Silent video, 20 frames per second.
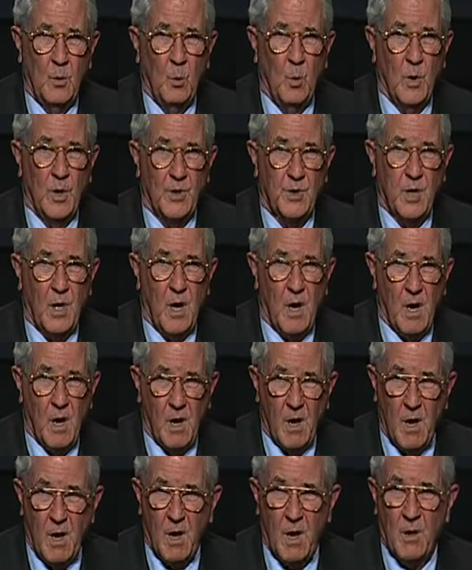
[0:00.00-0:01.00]
was
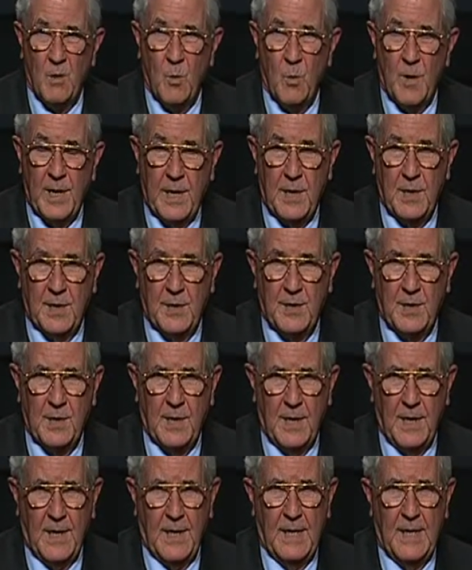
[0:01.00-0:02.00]
all we could
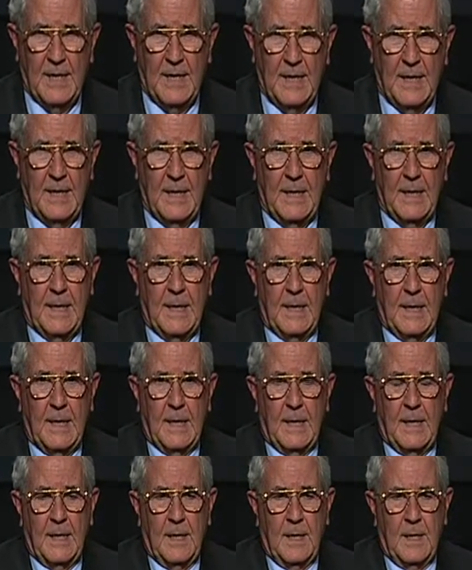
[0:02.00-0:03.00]
see.
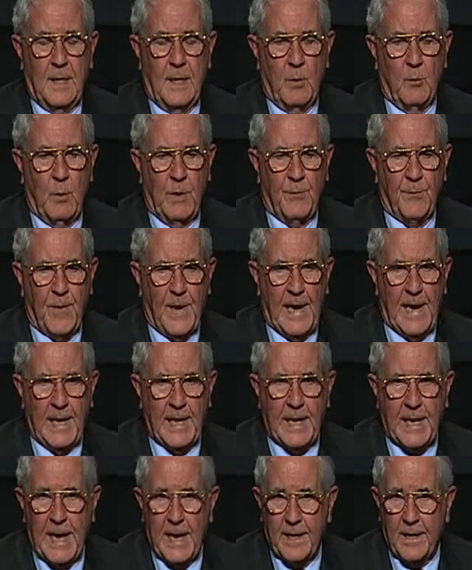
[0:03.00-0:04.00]
We
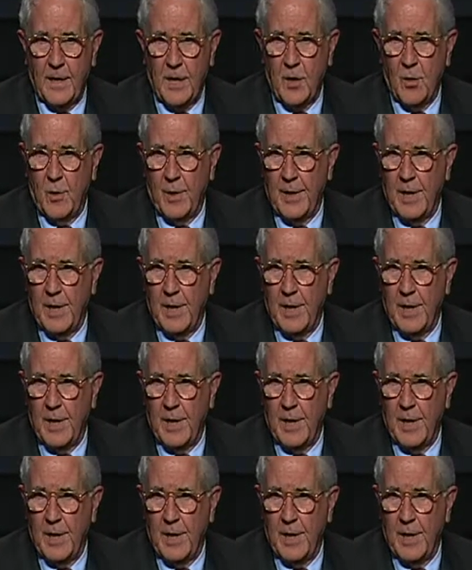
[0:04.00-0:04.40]
finally got low